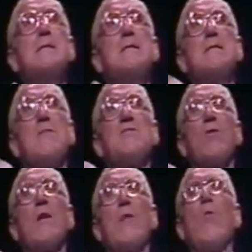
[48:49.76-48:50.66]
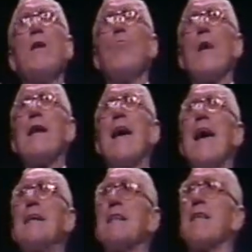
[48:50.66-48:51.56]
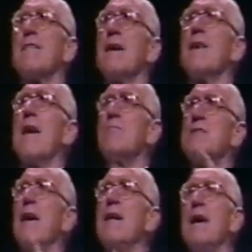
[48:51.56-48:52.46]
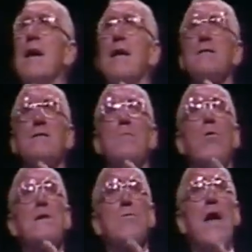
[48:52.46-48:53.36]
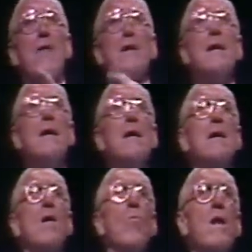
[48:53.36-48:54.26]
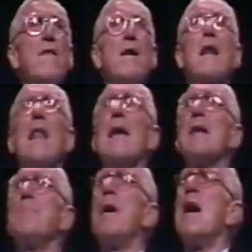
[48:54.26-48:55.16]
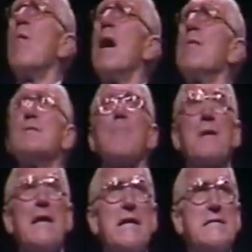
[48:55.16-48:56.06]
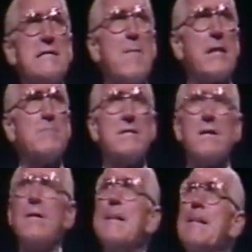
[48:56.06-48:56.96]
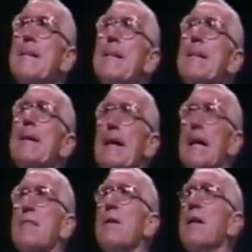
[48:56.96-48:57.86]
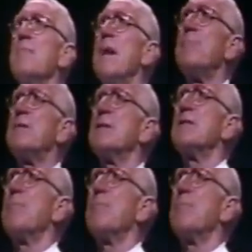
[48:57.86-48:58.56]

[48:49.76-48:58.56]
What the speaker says: there was only one way to handle the thing, and that was head on. So the boys were having one of their Klan powwows up at Lee's Summit, Missouri, and I thought it might be just the